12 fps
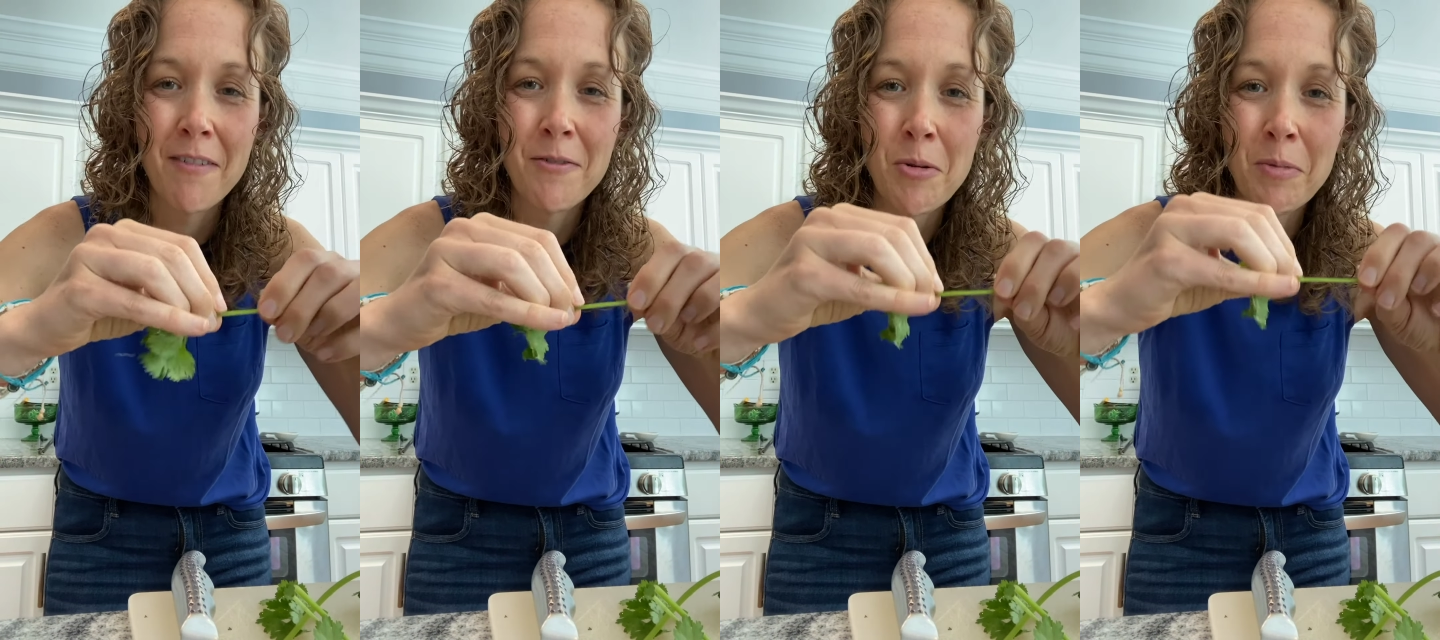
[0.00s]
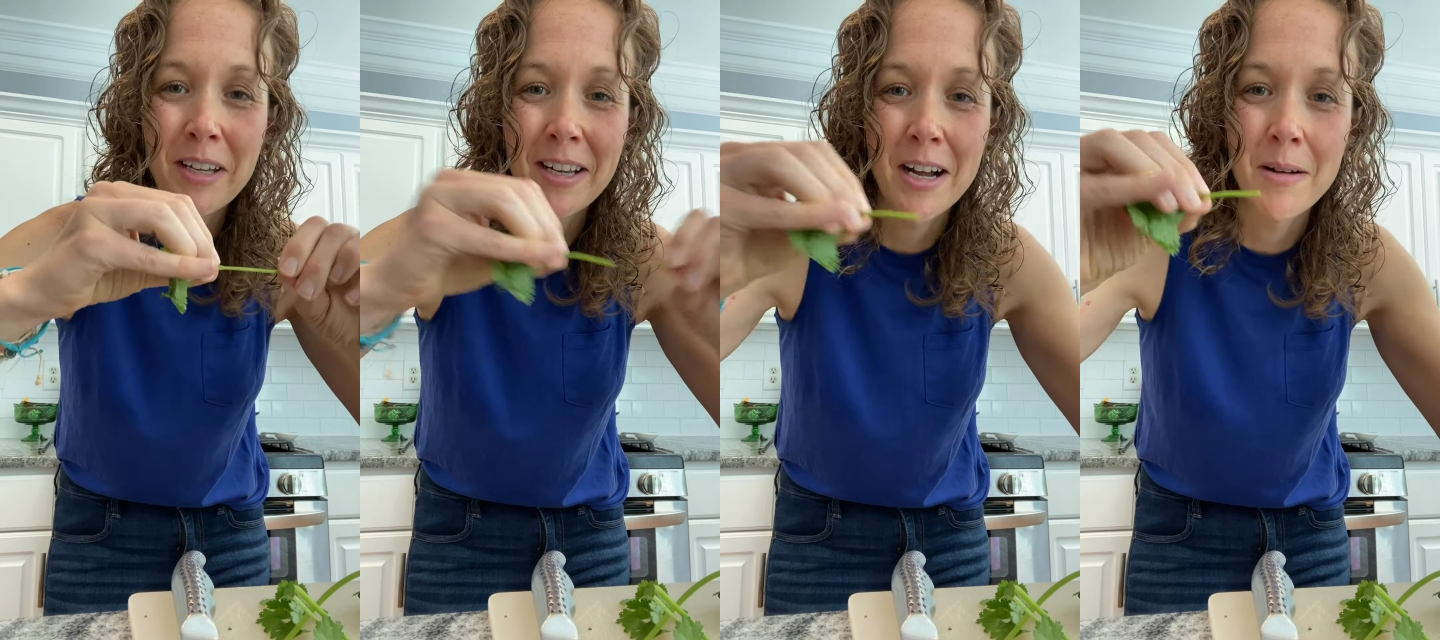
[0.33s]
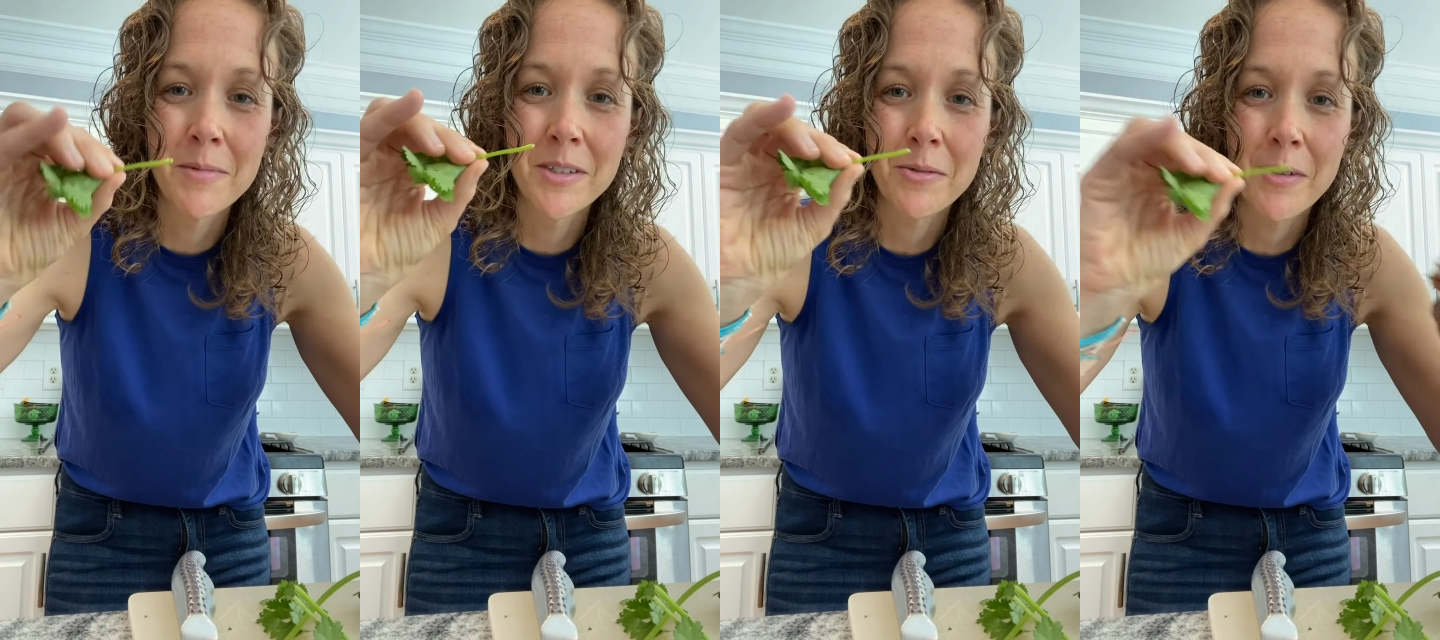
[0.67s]
Normally it
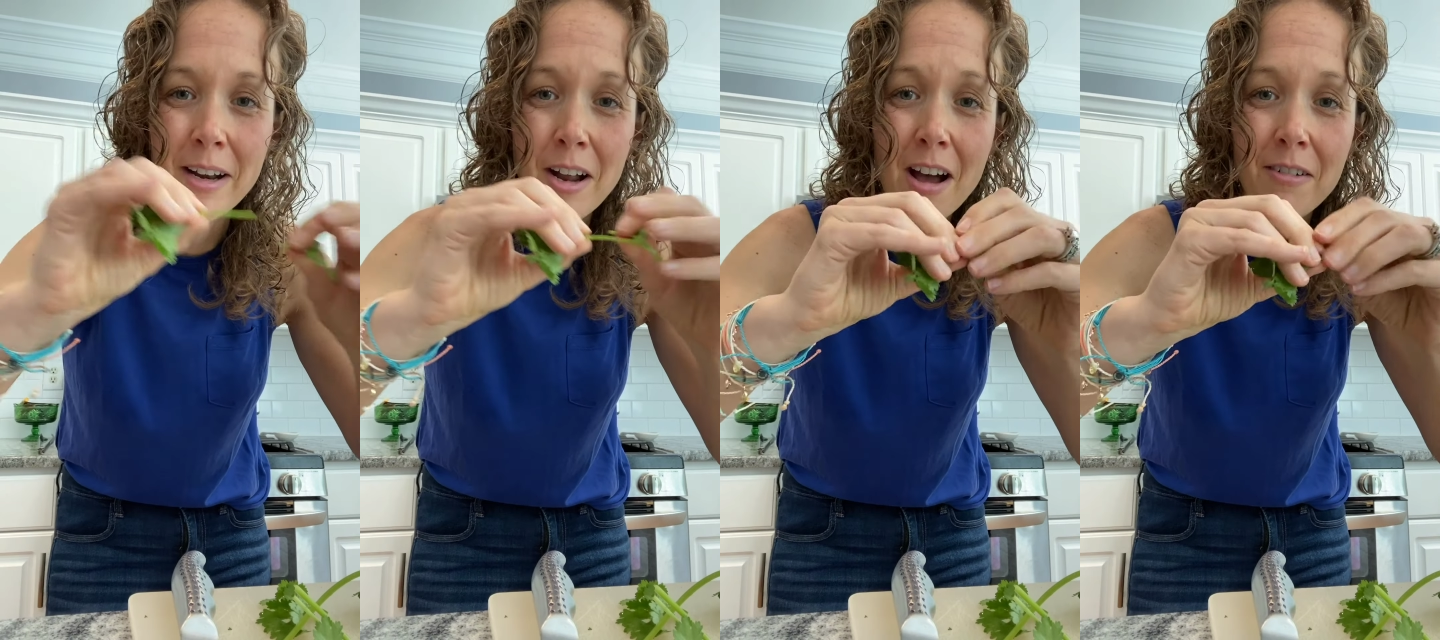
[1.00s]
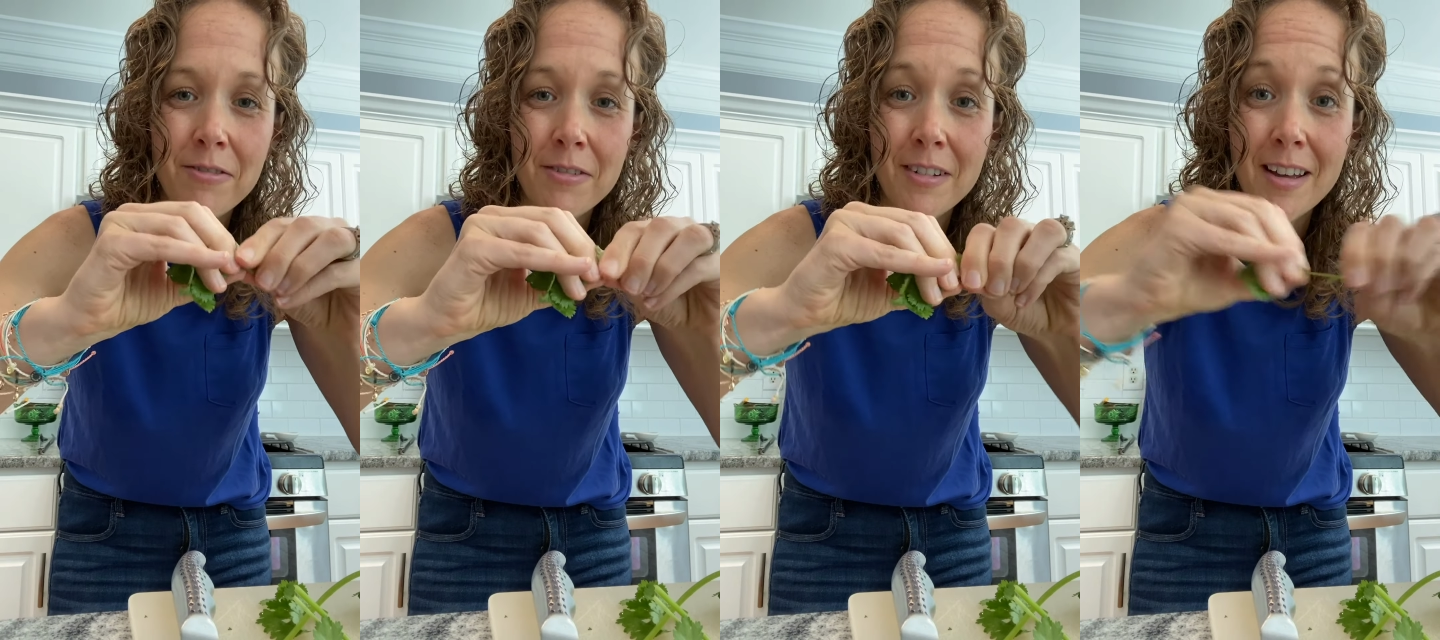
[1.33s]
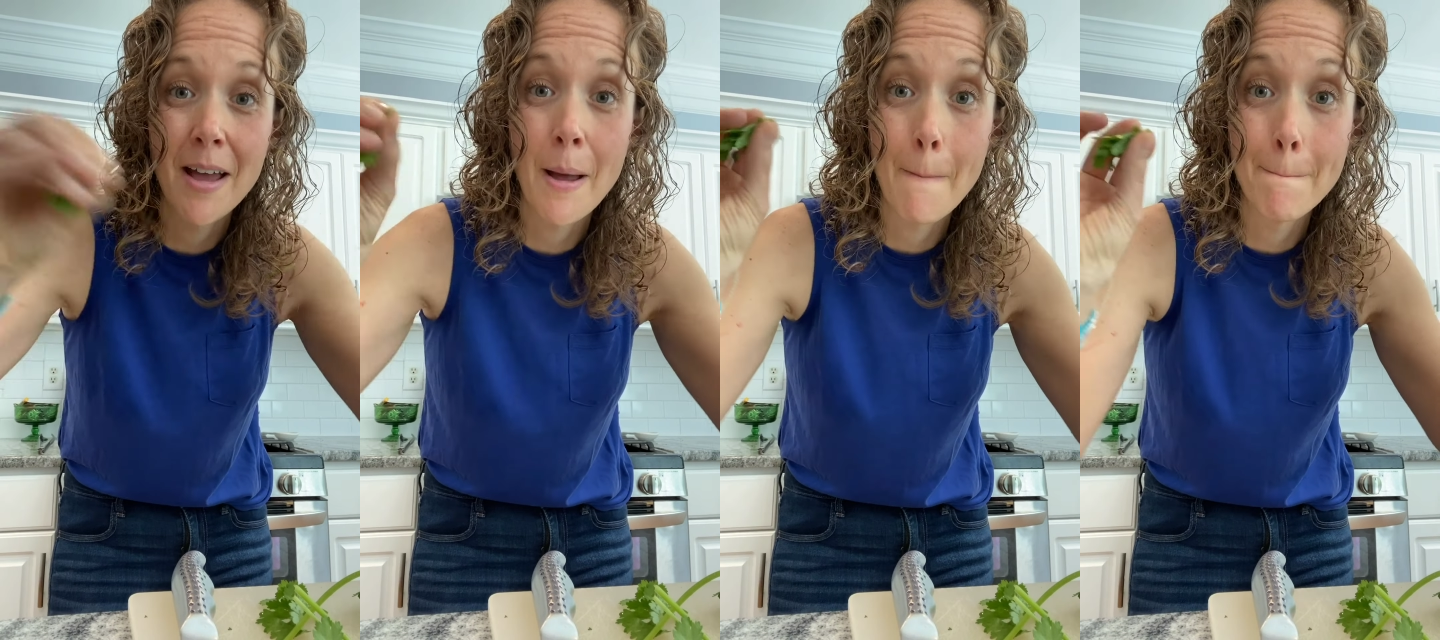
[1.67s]
comes right off.
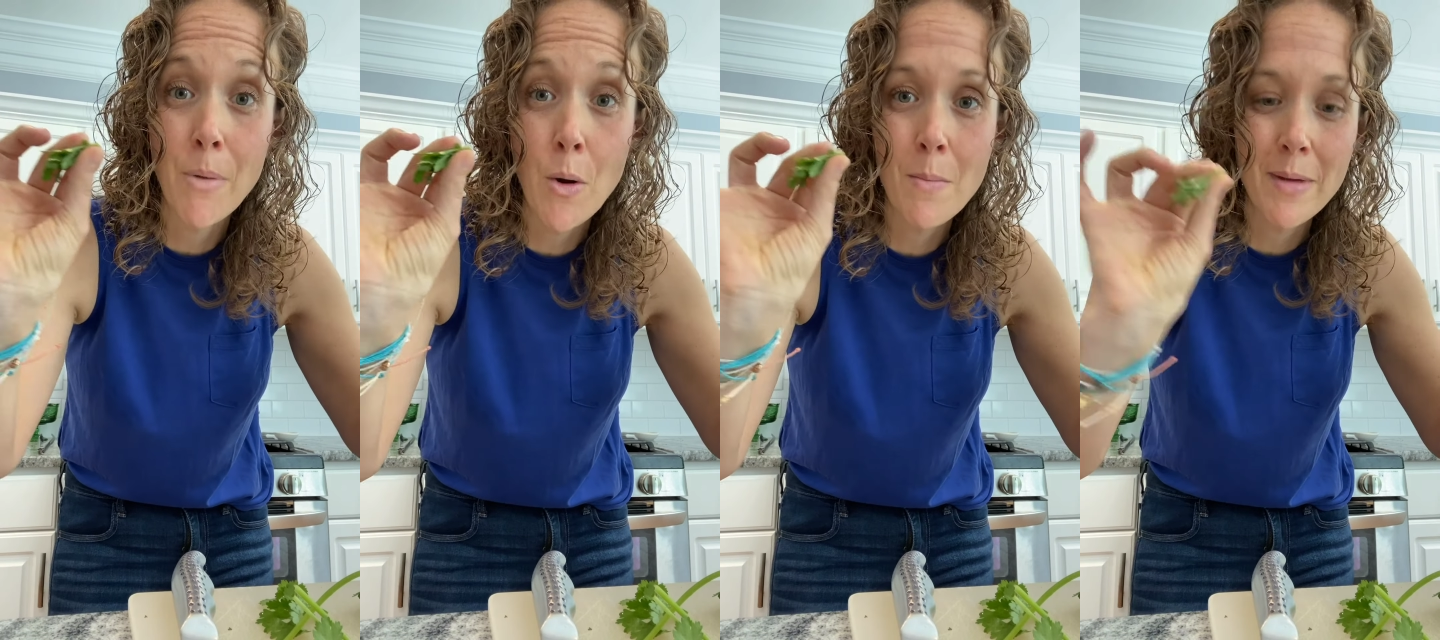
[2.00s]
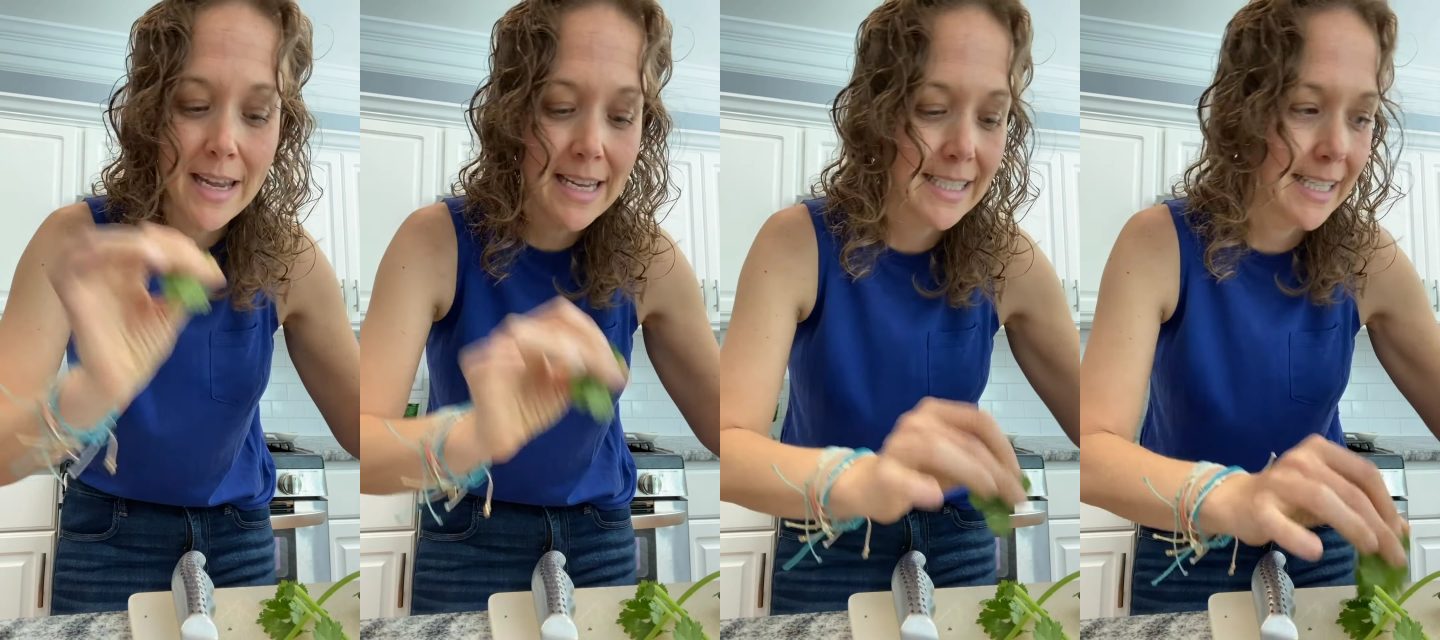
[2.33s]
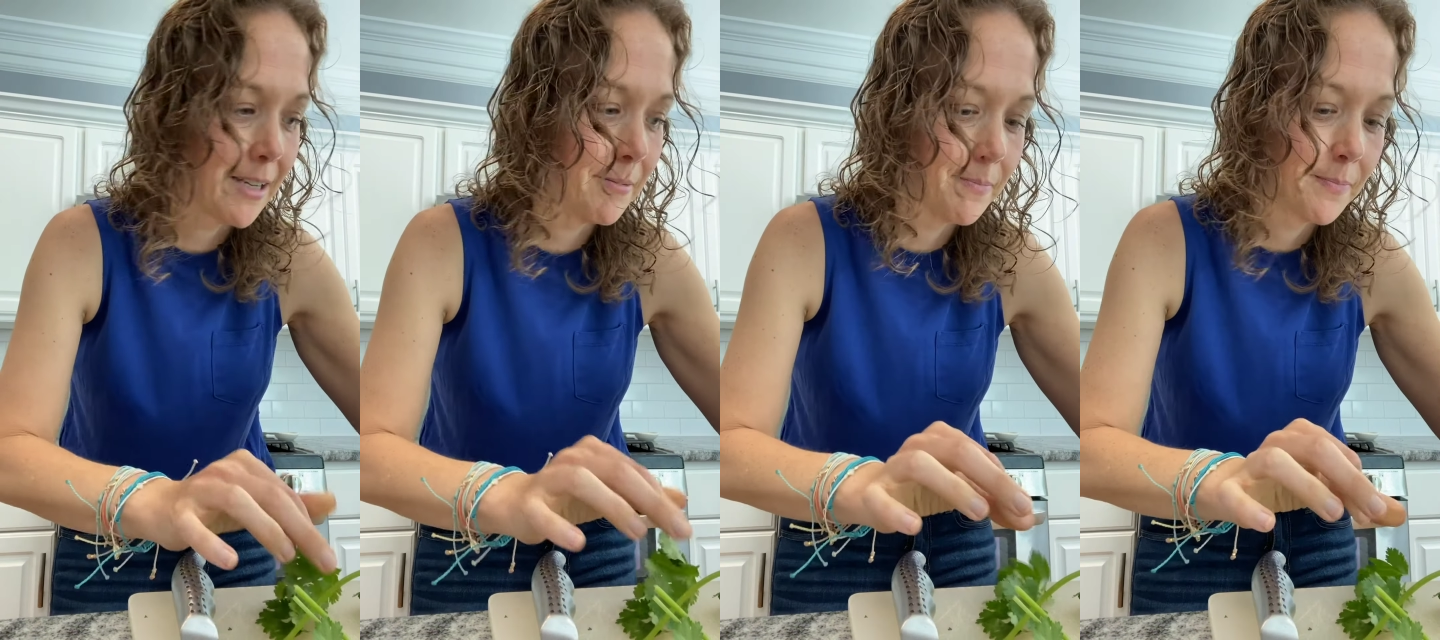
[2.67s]
Boom, easy.